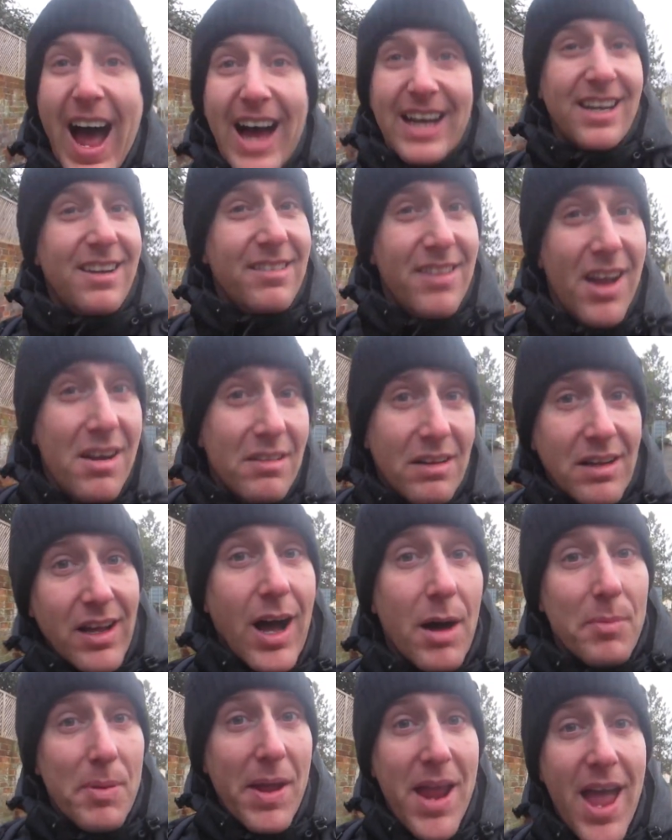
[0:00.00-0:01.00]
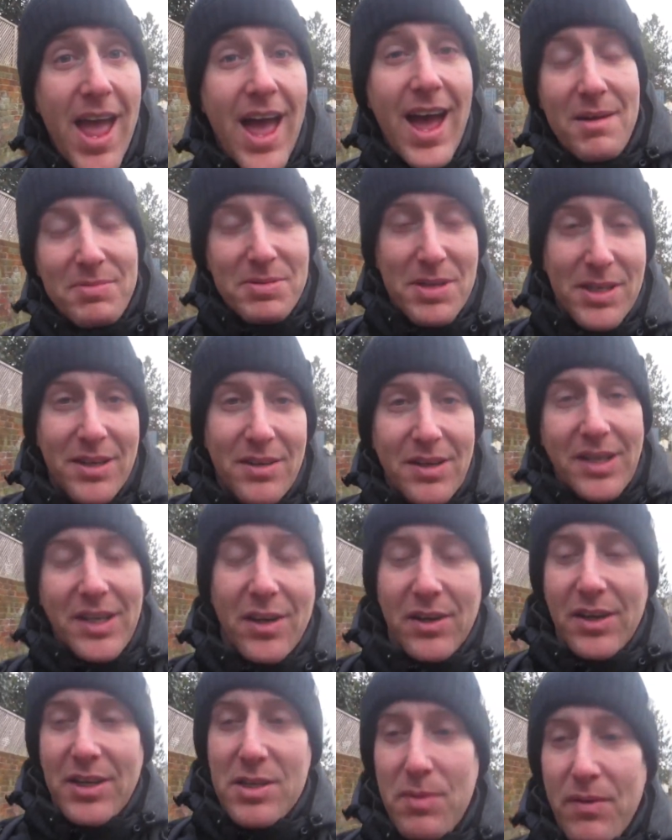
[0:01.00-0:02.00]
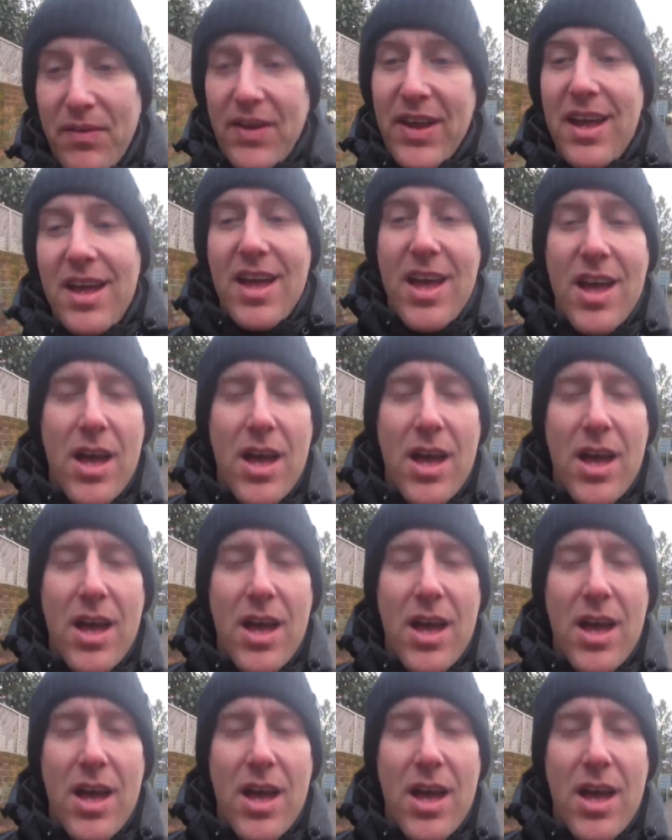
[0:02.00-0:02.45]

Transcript: I don't know, I'll be absolutely honest with you.